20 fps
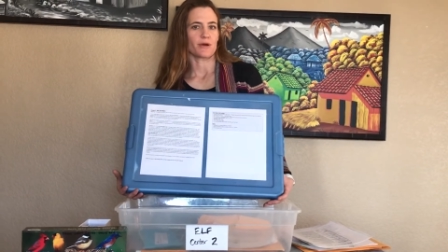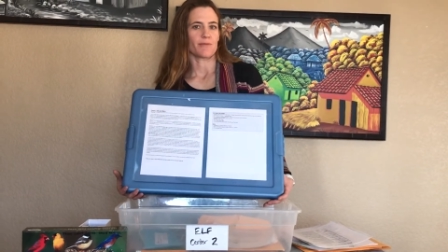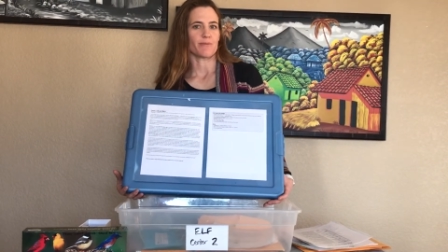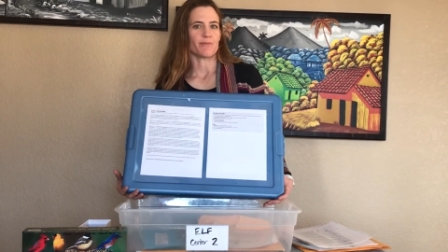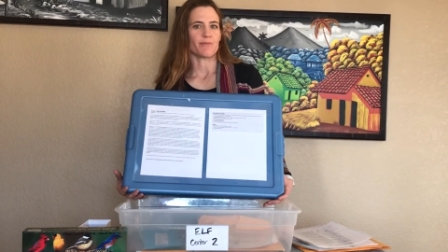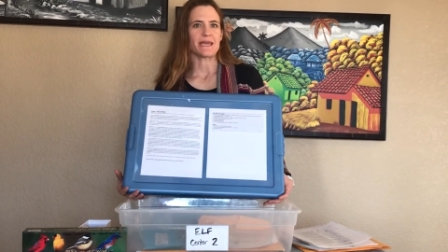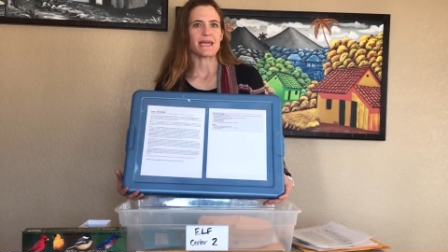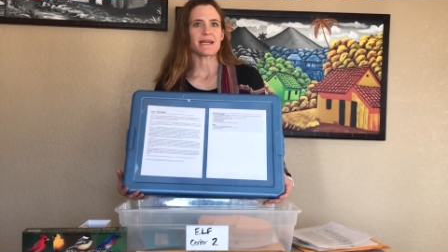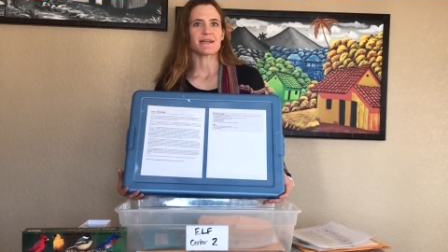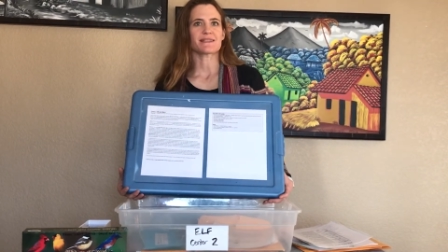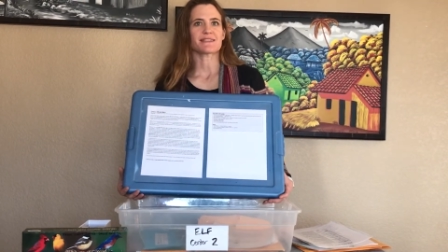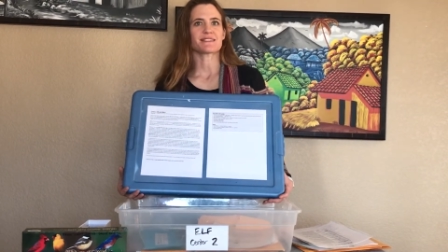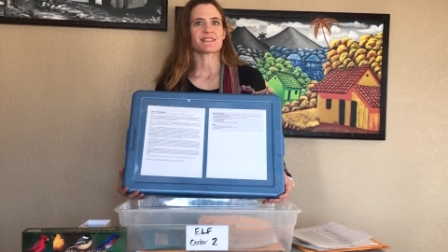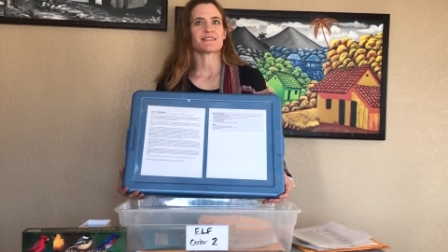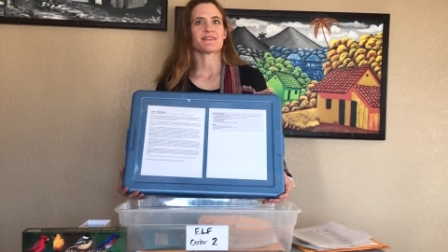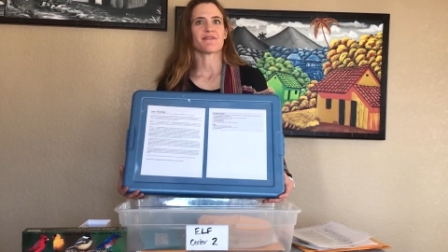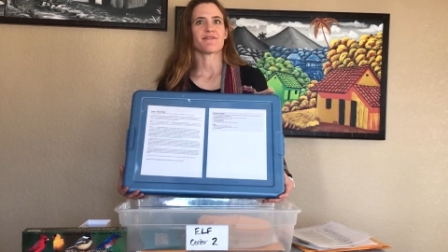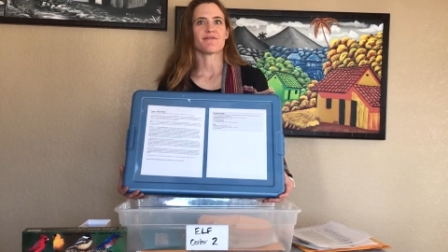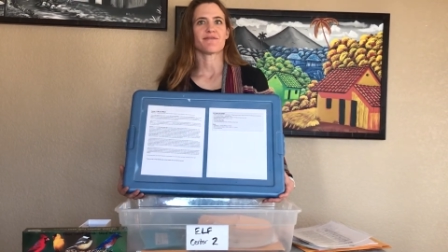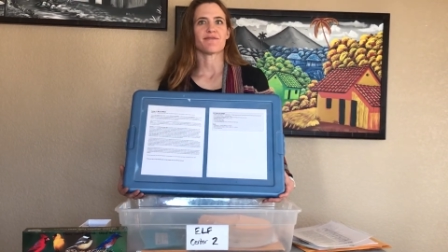Beaks,
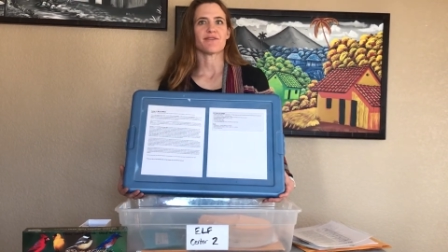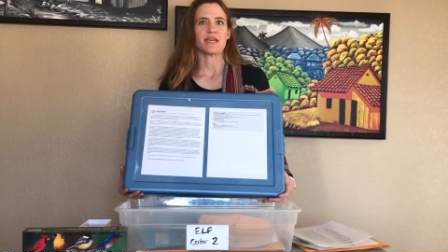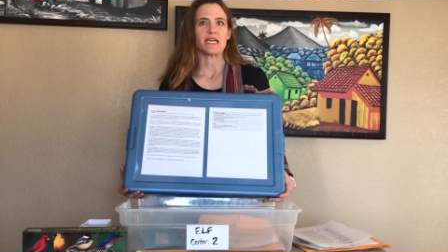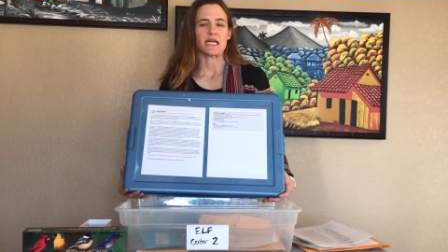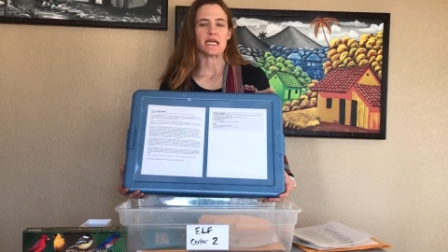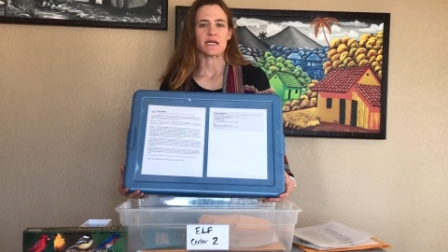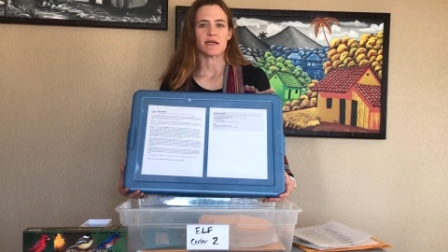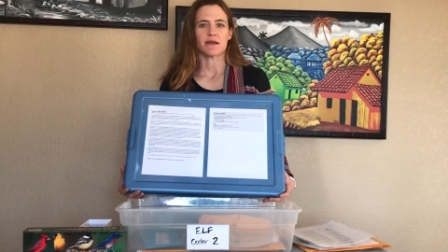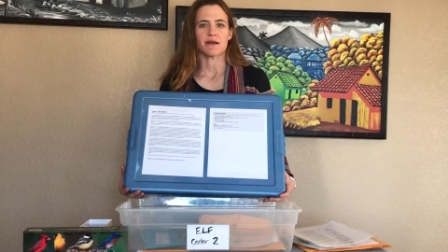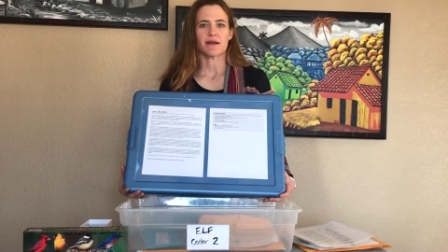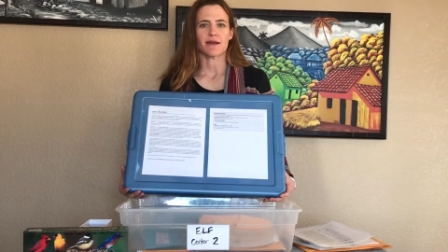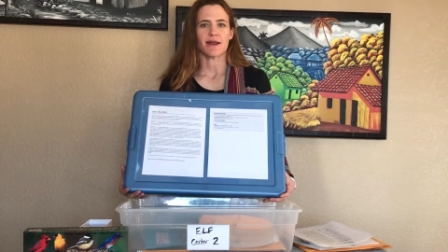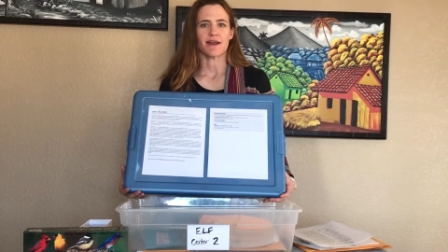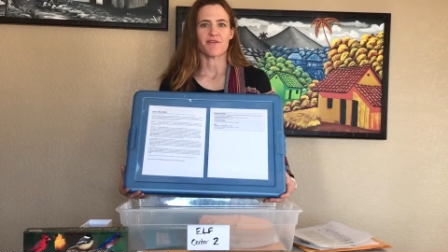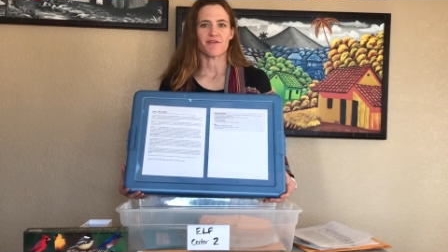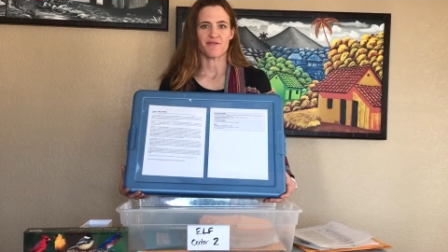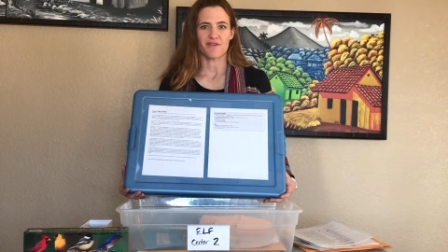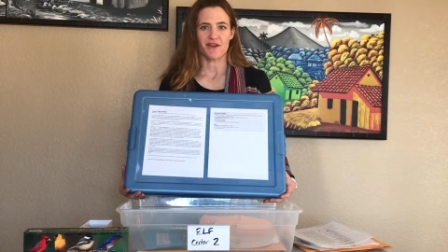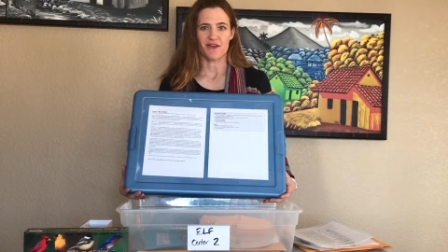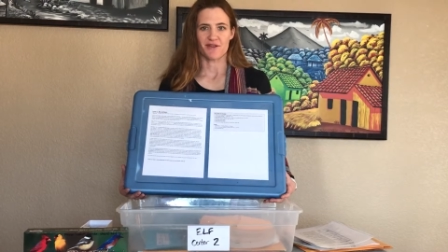Feet, and
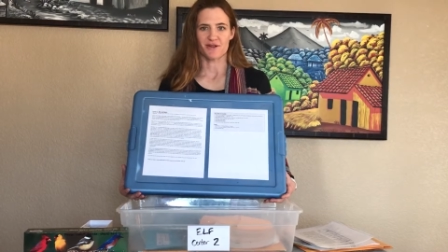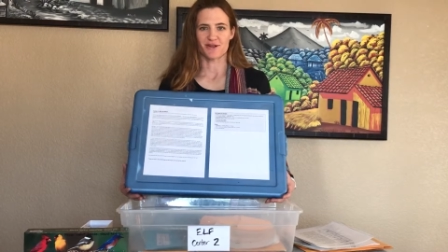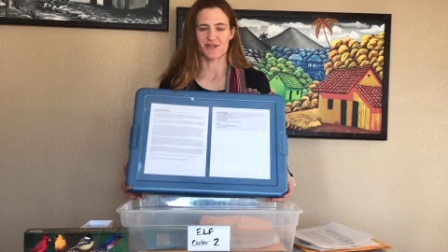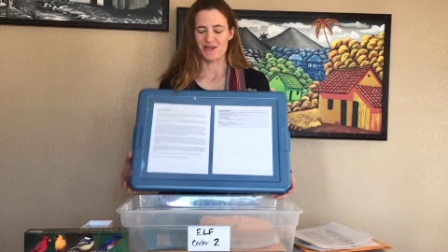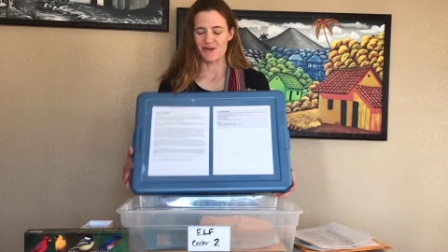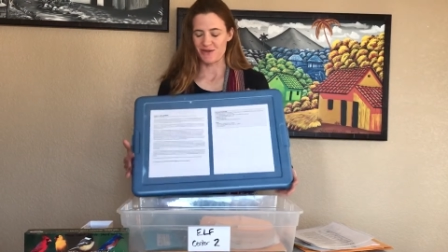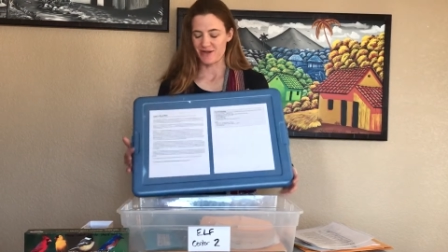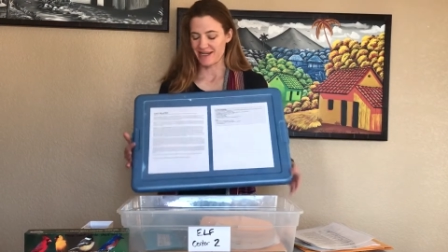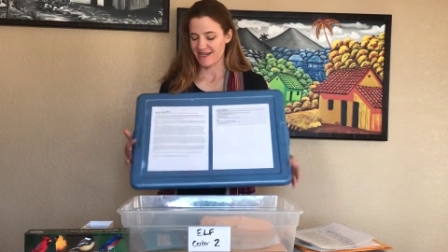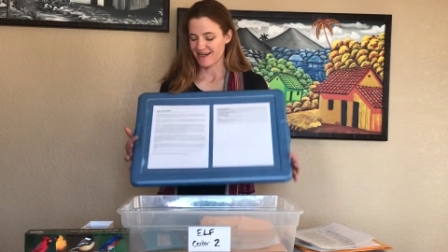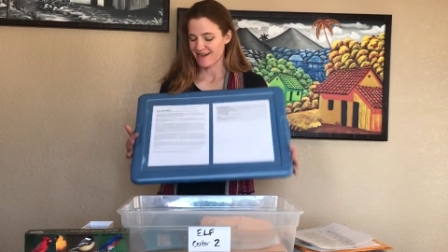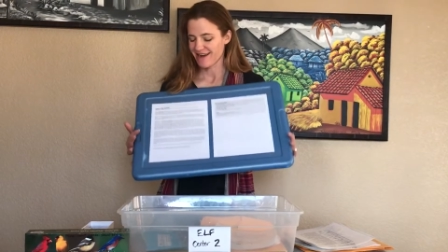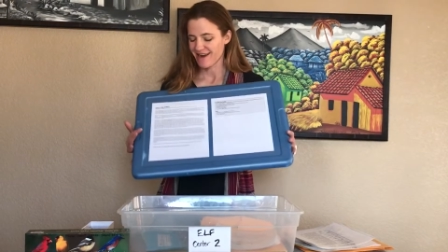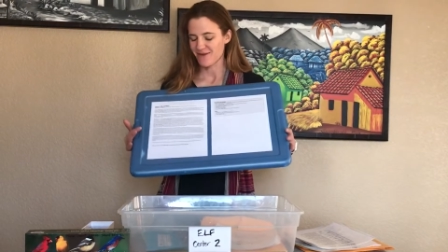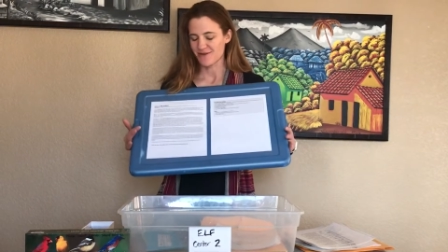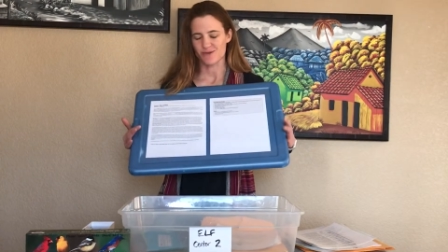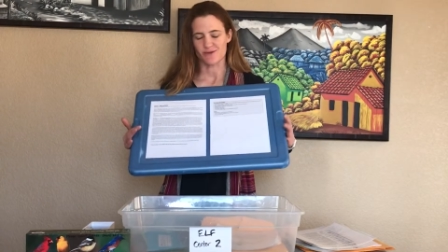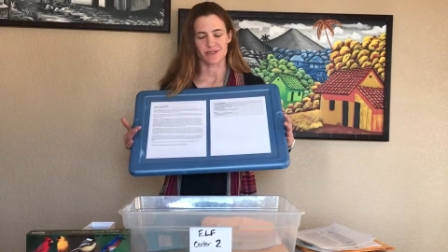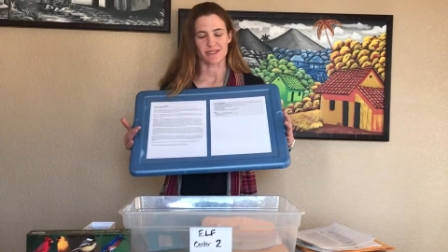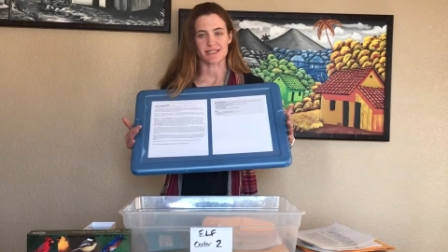Feathers unit. I
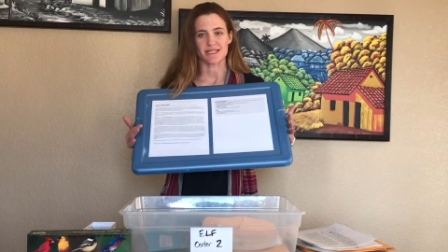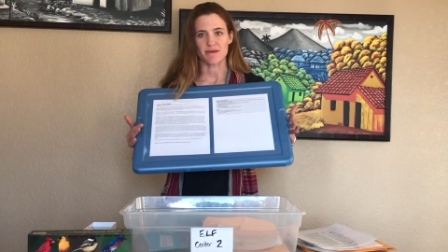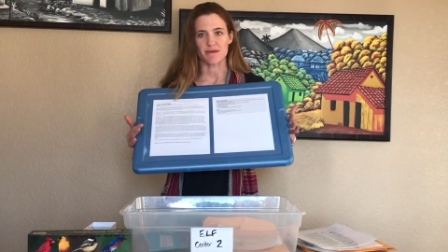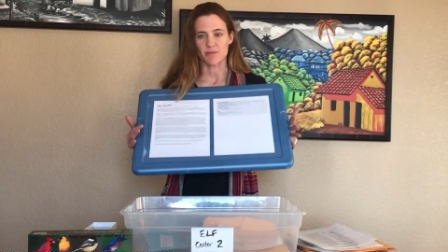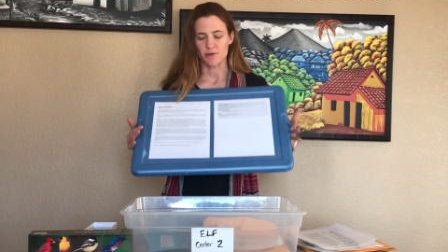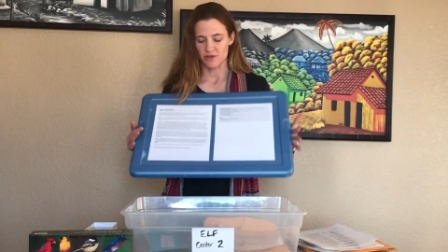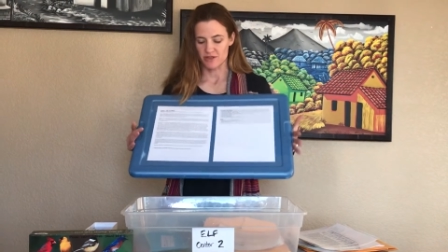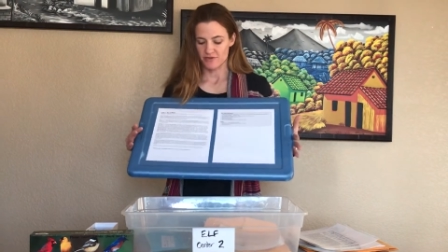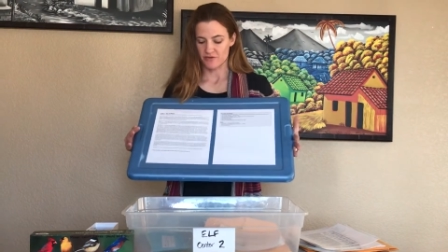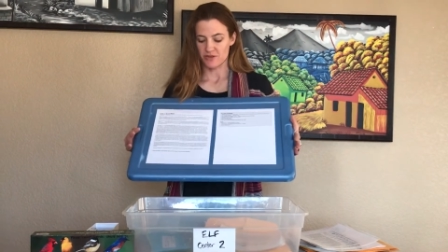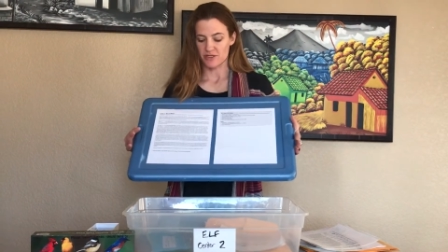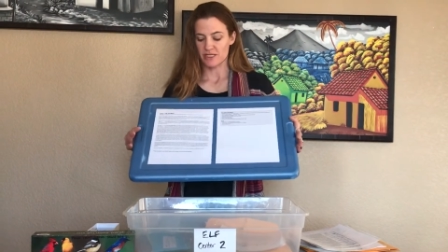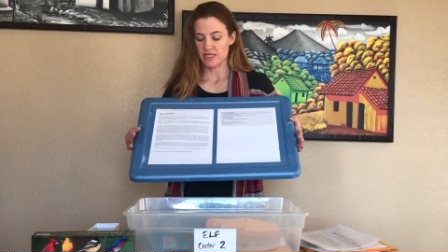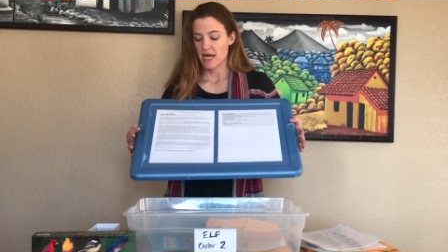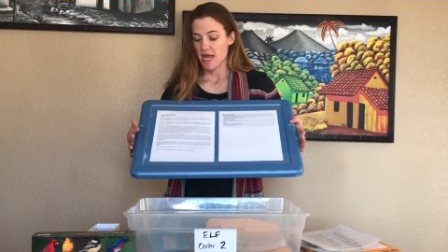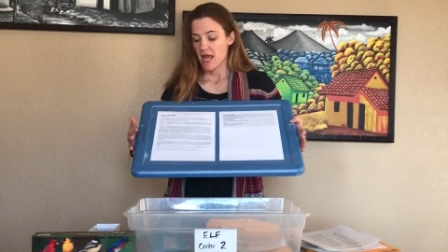always want to say birds first.